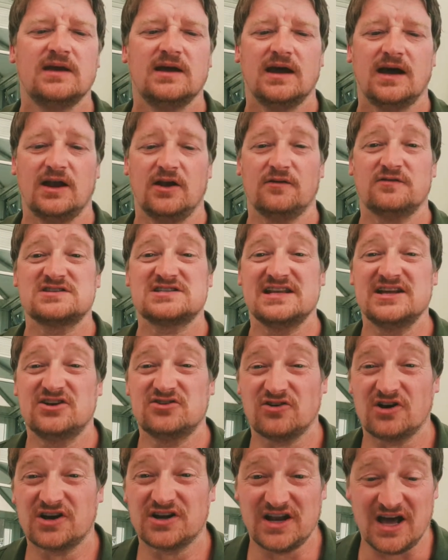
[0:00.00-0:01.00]
And obviously
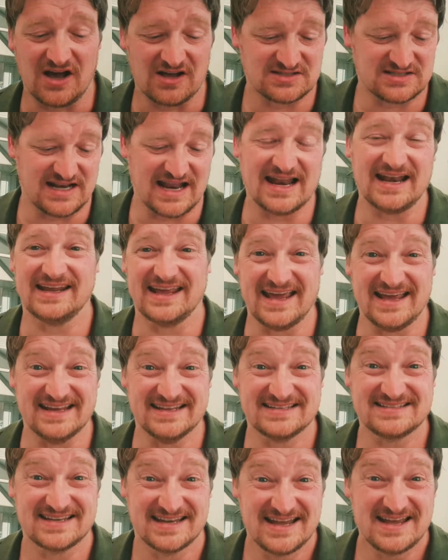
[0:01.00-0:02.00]
crocodiles and
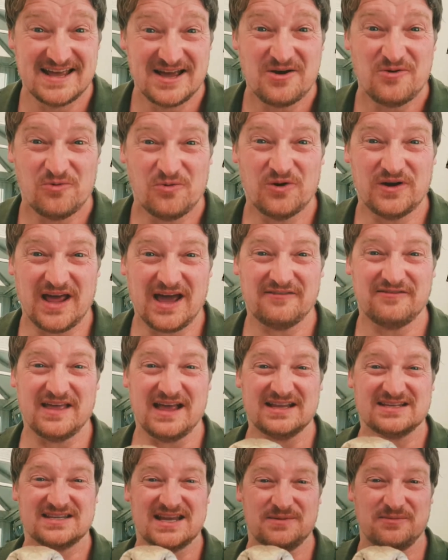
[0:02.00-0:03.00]
alligators would have
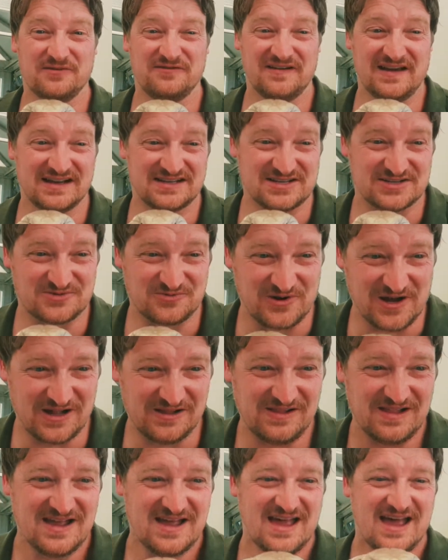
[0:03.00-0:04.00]
that same effect as
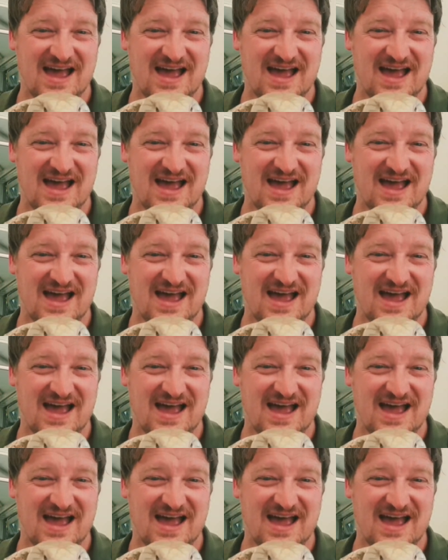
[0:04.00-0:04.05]
well.